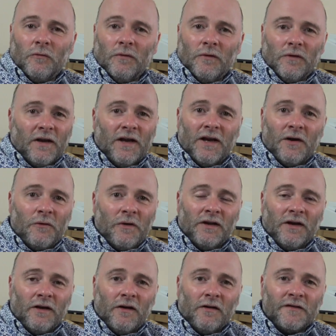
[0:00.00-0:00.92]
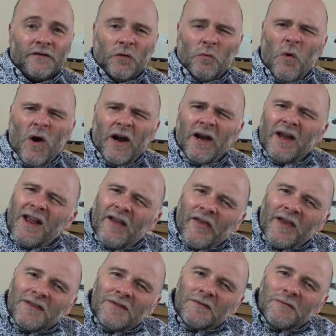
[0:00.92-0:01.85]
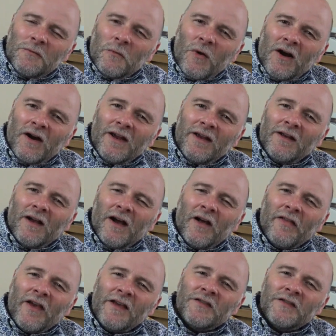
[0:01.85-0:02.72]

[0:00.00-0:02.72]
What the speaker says: how can it? So why are they